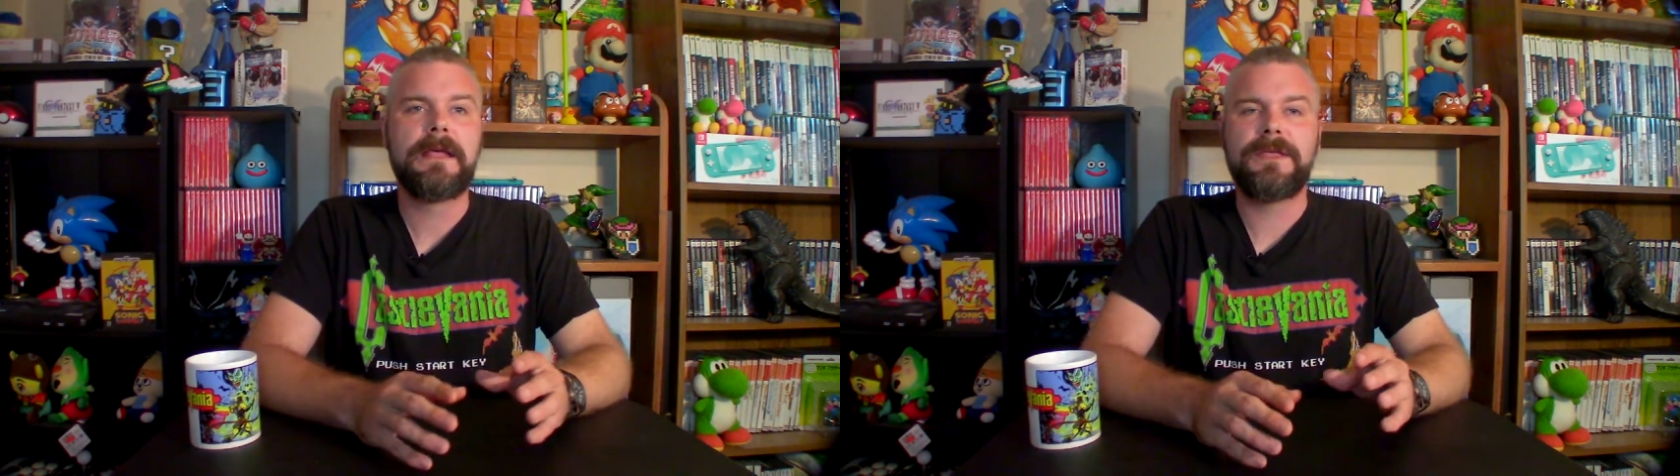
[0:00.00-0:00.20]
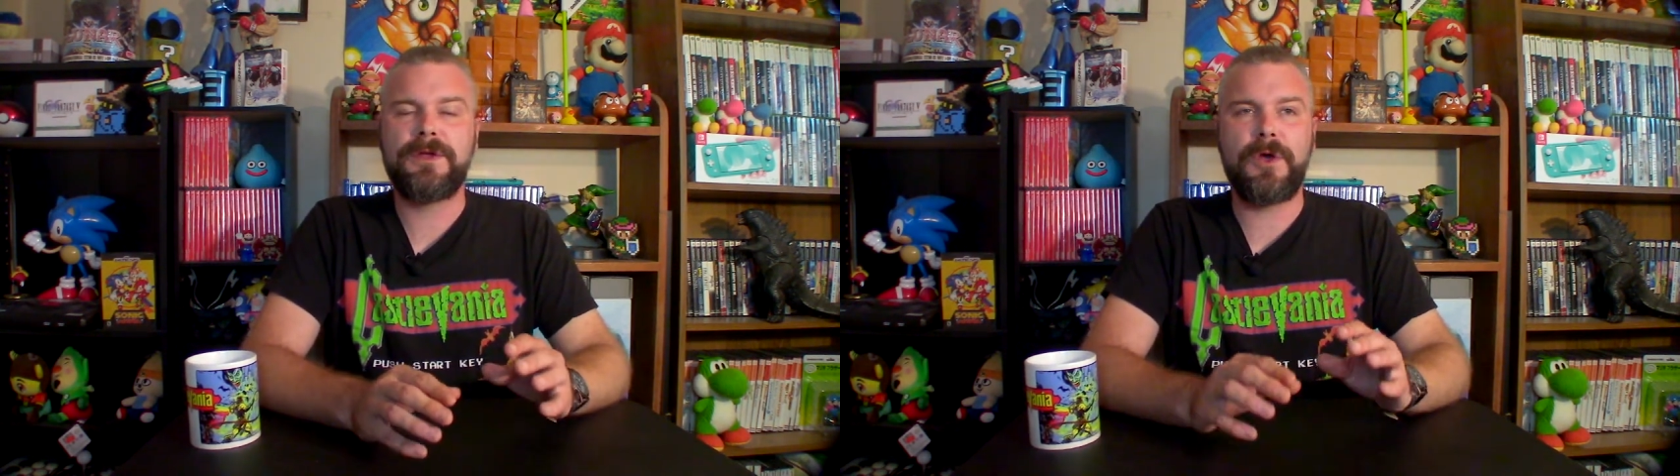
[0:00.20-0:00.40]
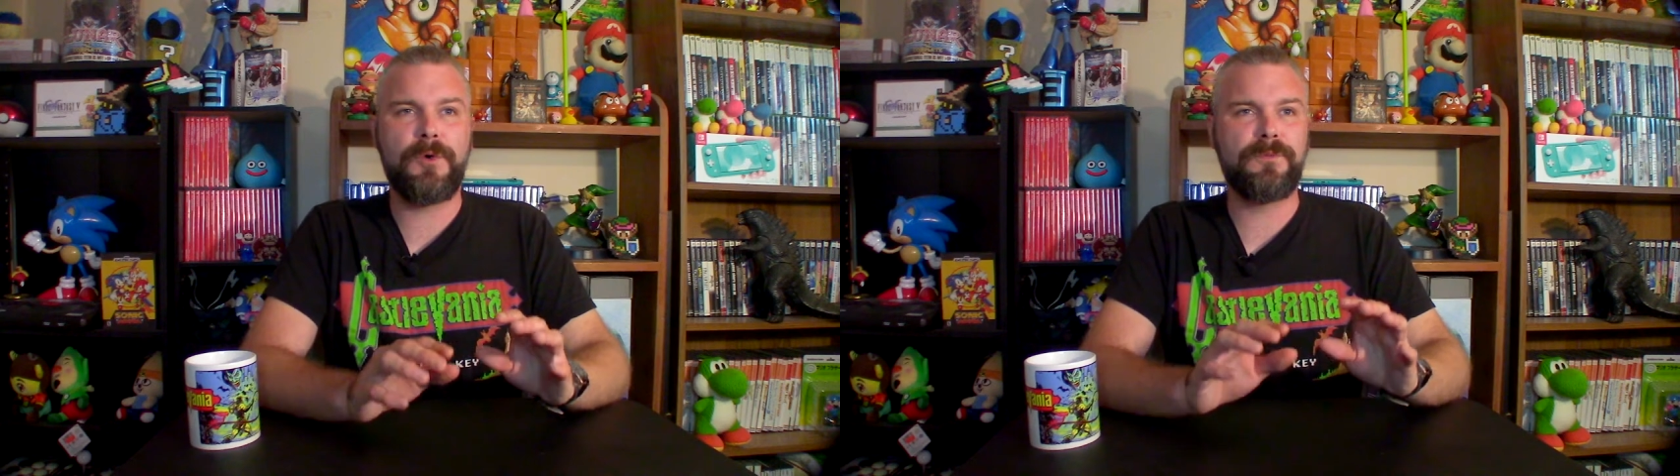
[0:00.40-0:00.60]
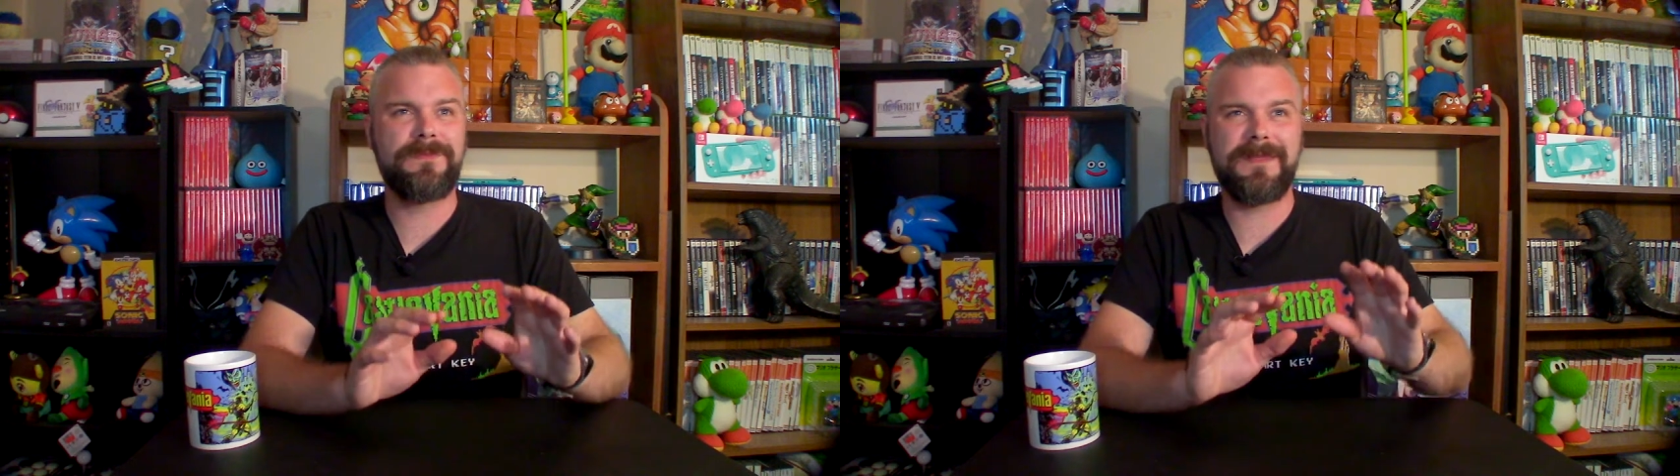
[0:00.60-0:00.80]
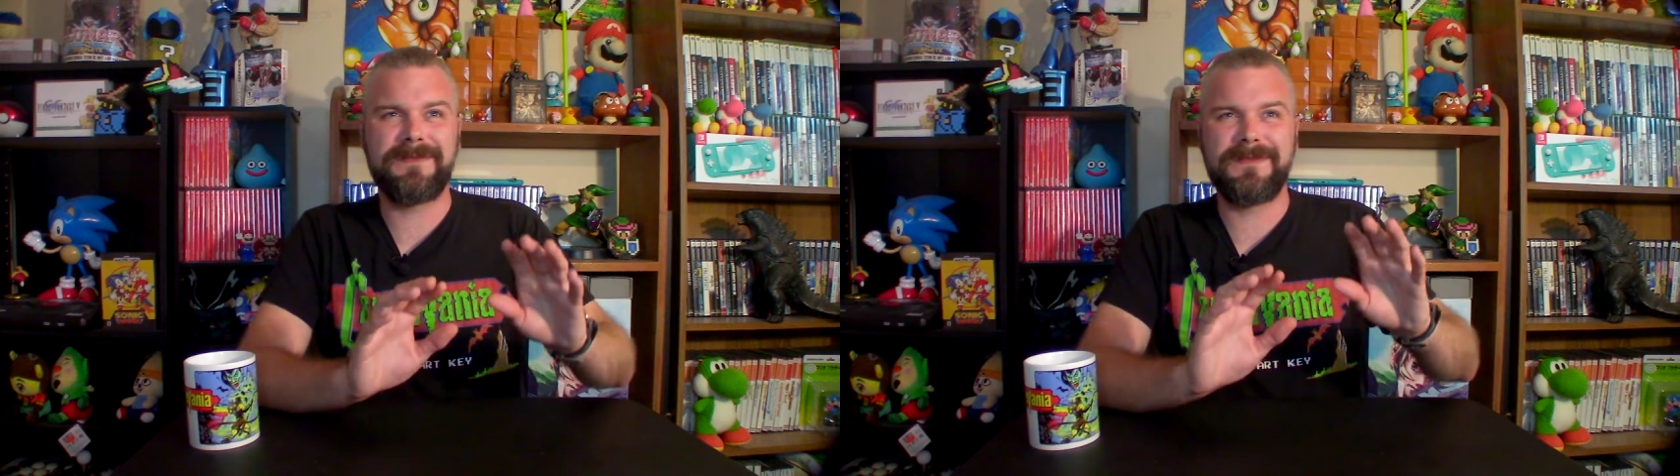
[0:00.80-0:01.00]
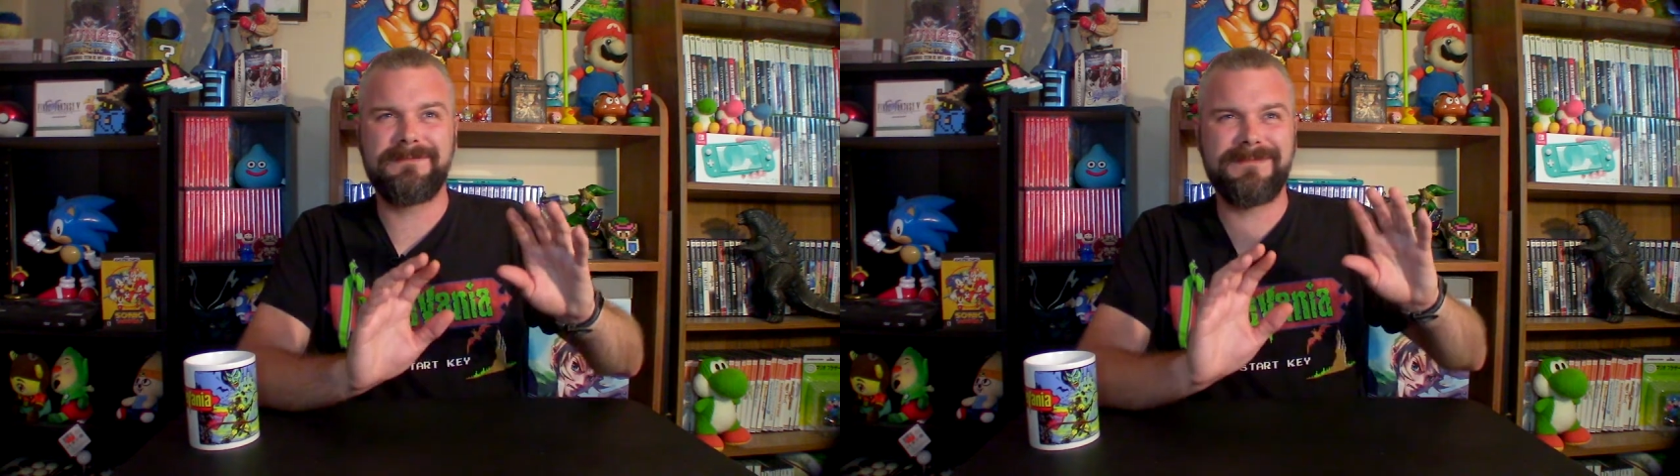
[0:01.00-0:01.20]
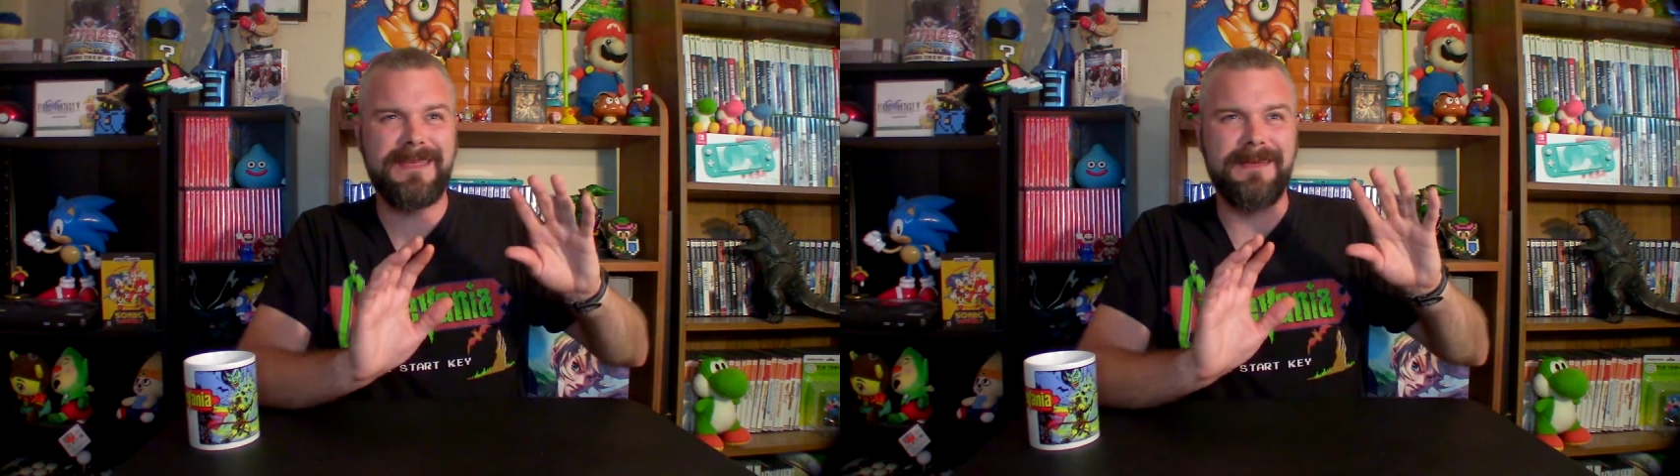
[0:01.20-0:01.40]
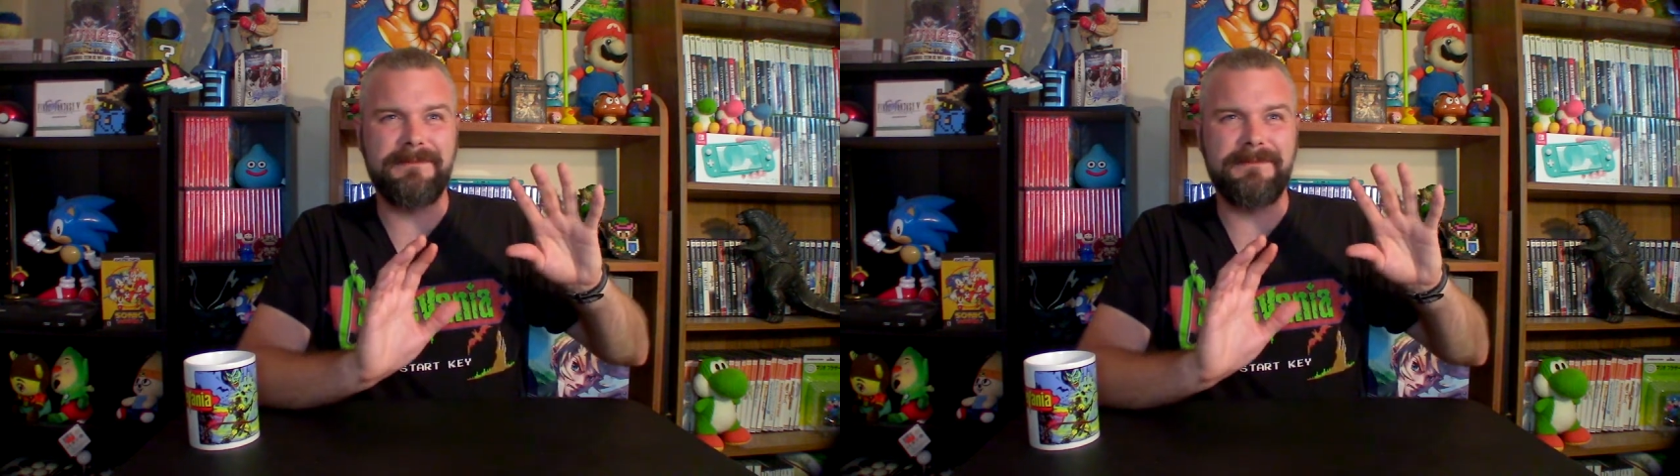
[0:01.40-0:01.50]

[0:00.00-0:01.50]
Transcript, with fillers: you know, the